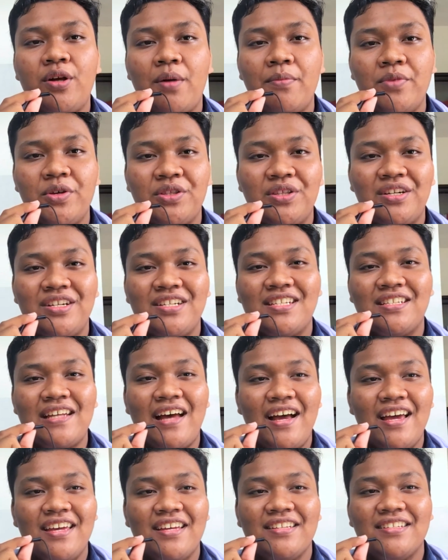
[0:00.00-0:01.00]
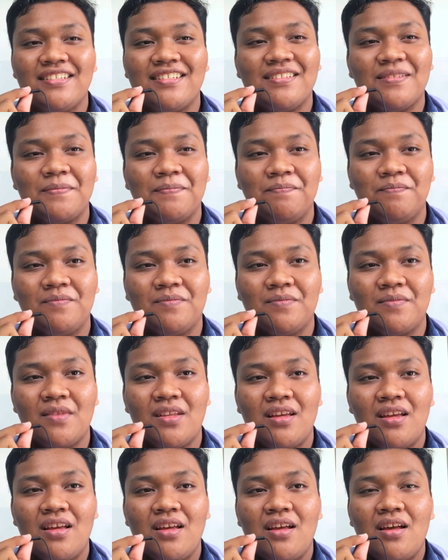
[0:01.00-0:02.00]
Computer Science.
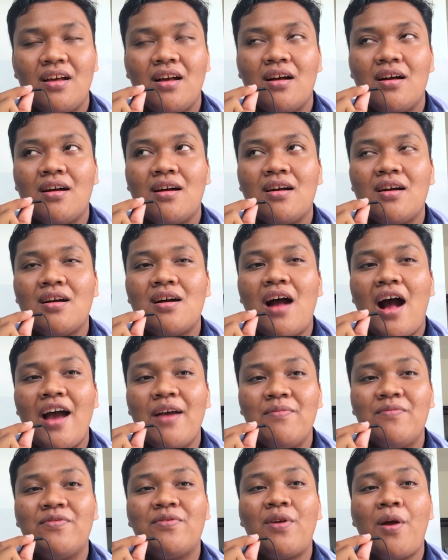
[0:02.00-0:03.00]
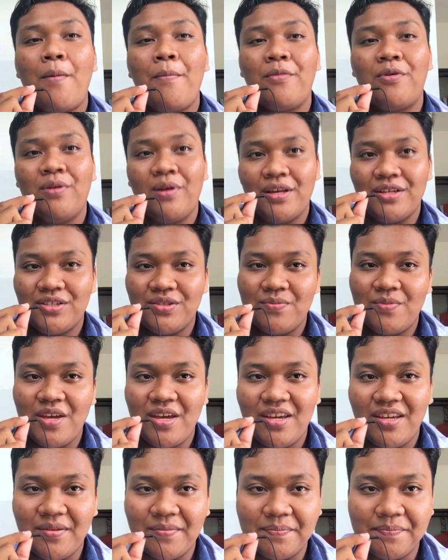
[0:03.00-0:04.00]
I'm from
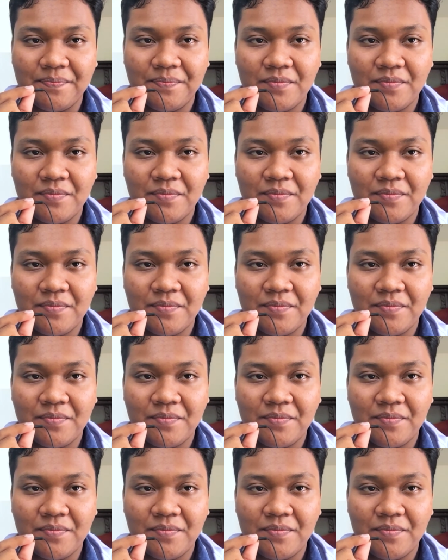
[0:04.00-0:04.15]
Kulesbi.